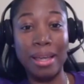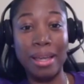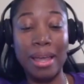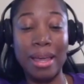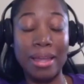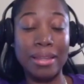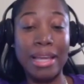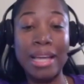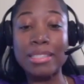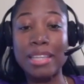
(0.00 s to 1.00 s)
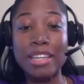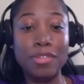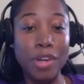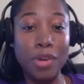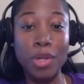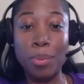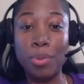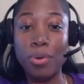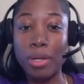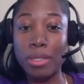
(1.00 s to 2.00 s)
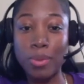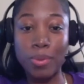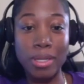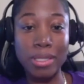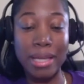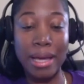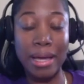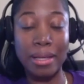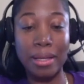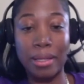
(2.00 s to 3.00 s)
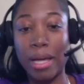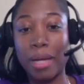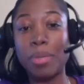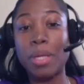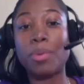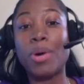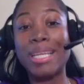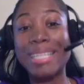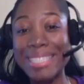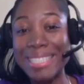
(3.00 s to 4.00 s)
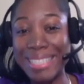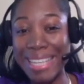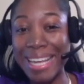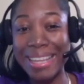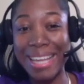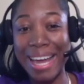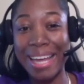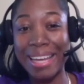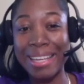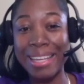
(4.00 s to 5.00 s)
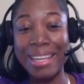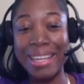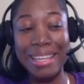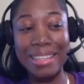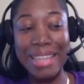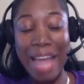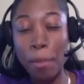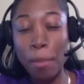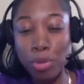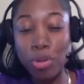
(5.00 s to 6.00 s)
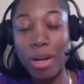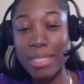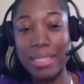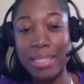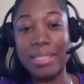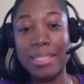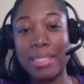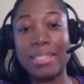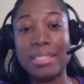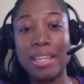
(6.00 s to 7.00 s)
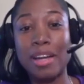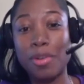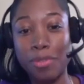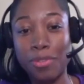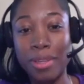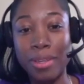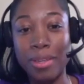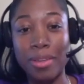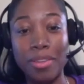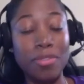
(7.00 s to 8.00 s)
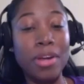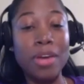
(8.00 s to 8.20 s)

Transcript: And that's very important to us that a lot of people understand that process in itself. Very